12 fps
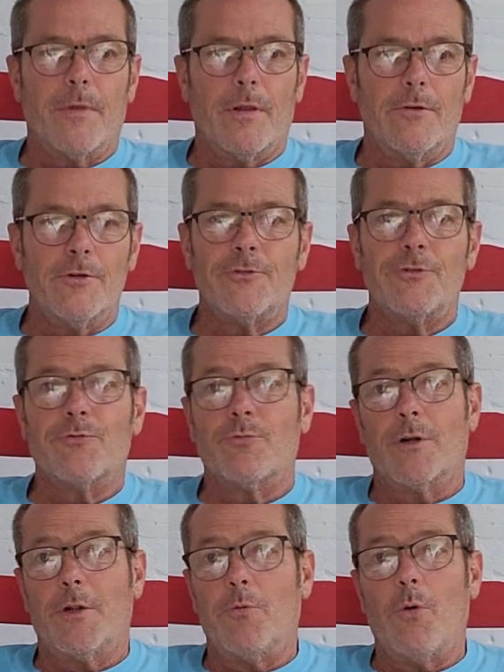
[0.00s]
This is
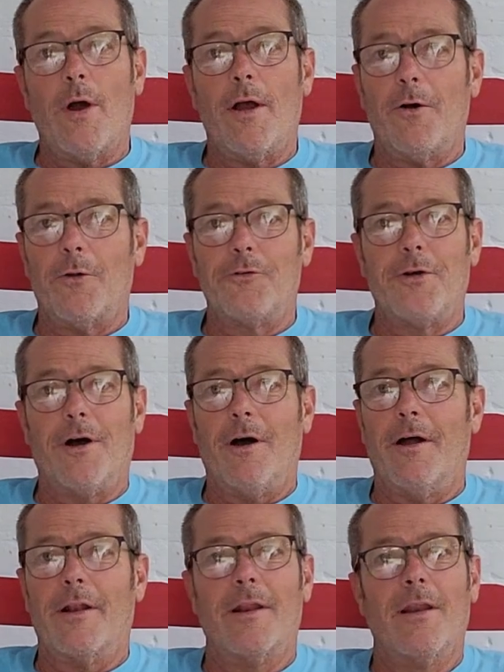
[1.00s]
really well
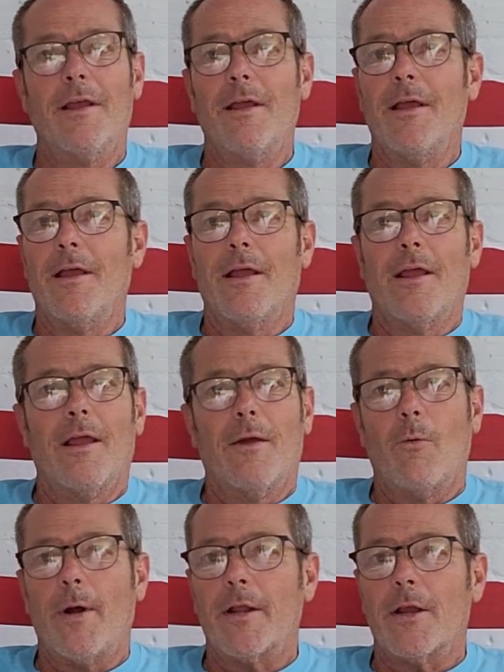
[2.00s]
done.
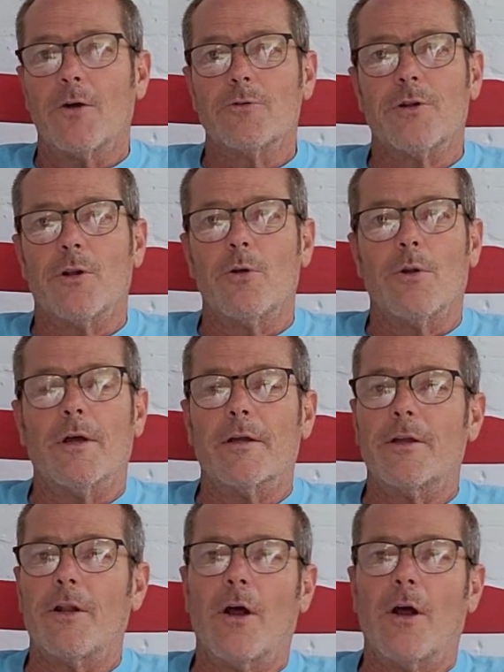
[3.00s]
Way to go, Tallulah.